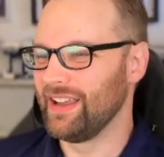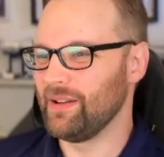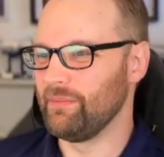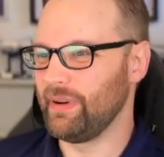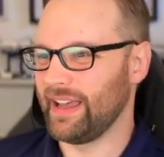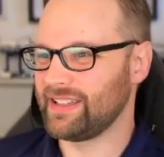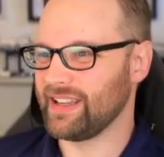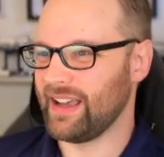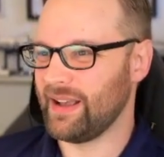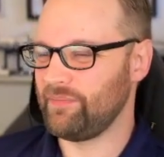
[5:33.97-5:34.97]
But
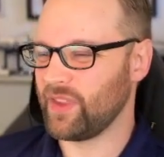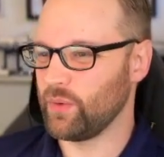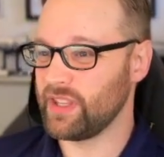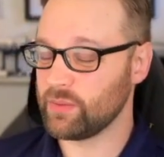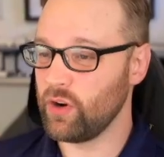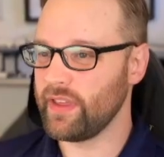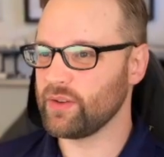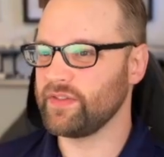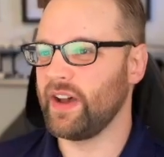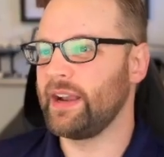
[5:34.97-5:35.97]
with this move, that was
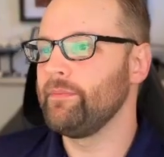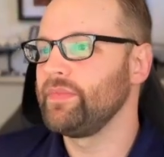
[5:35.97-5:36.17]
fine.